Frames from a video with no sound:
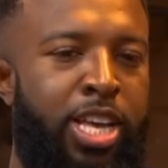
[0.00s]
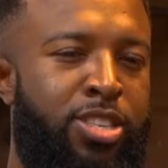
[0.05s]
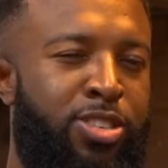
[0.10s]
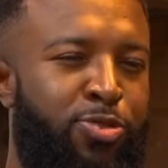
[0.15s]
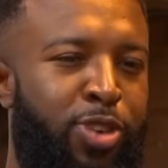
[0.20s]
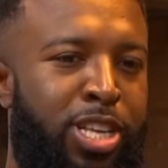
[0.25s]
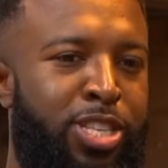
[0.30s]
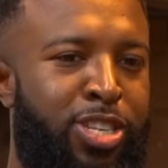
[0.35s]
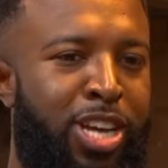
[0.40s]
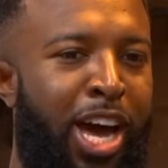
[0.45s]

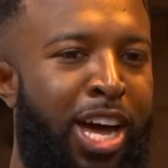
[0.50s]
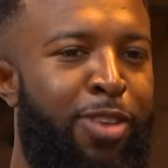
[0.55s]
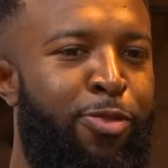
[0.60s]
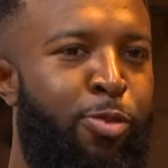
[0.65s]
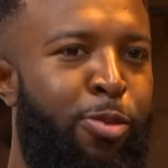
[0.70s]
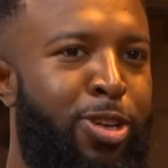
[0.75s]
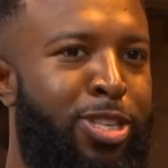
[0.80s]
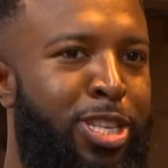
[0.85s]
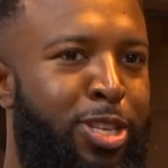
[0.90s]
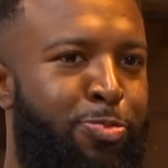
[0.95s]
it's
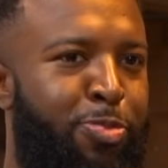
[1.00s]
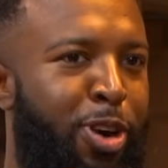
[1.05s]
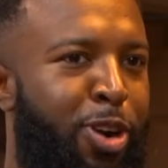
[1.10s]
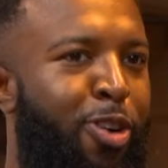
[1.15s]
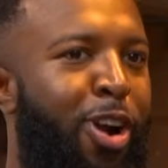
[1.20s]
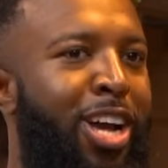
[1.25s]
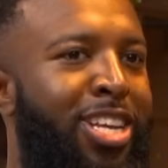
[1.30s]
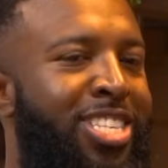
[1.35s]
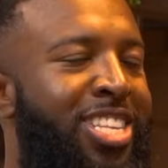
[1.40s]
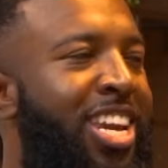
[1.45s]
kind of almost this
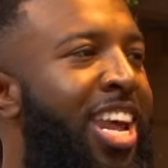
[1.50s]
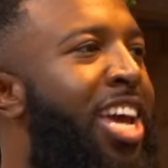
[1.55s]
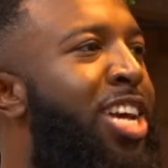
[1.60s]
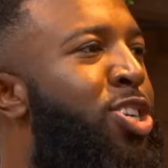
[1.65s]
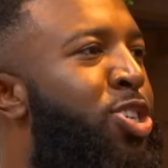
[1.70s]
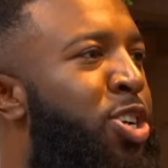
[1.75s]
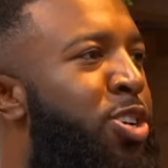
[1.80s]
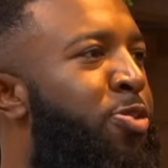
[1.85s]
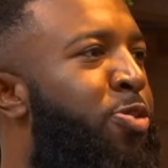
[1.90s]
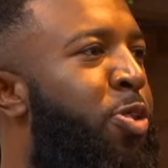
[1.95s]

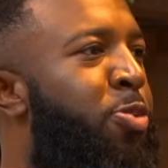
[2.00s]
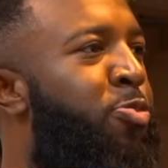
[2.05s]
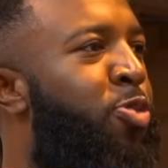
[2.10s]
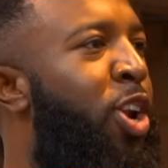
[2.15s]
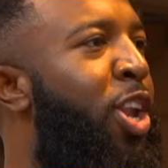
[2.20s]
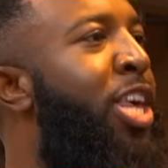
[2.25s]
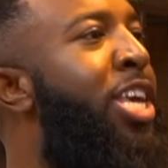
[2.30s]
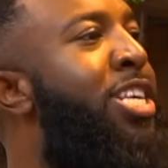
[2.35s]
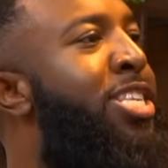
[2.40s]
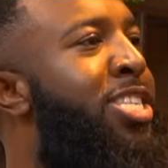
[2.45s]
procrastination
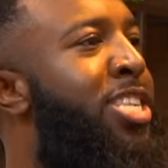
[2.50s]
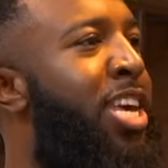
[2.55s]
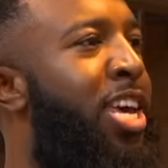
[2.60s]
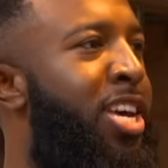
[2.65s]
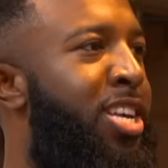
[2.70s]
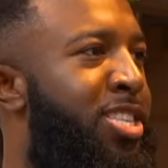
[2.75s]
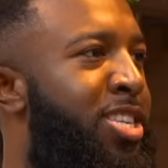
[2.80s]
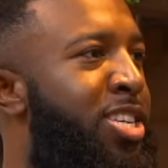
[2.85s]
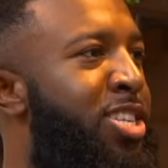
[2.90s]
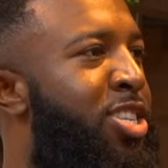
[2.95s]
from
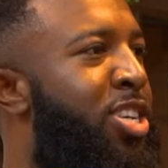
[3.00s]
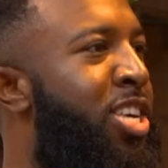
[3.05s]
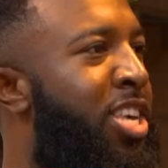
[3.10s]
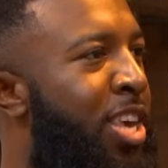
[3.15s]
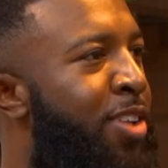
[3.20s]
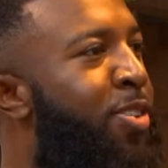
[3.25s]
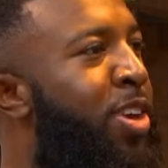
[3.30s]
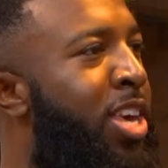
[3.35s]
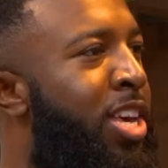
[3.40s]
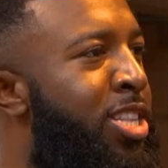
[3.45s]
releasing to
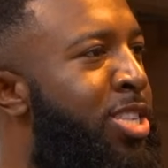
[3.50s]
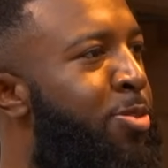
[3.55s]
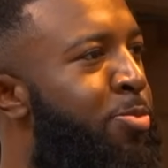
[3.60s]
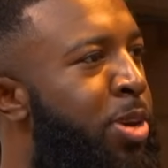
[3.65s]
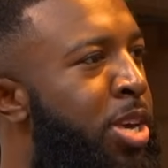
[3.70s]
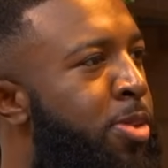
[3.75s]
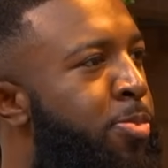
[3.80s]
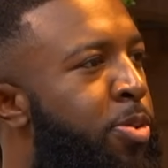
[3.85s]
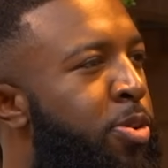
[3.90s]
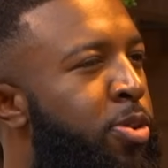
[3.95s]
giving it
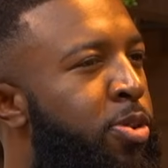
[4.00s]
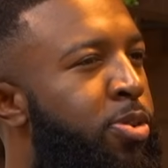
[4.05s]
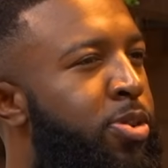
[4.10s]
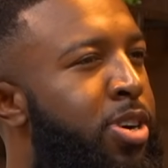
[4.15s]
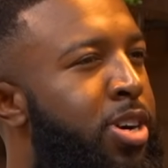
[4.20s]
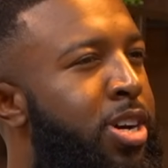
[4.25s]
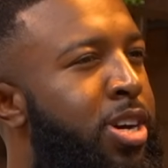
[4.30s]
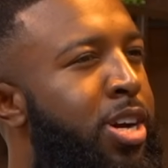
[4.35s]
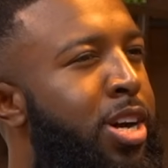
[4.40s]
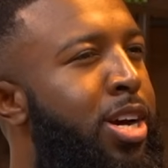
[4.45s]
to
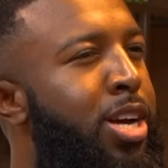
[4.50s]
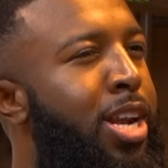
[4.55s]
people.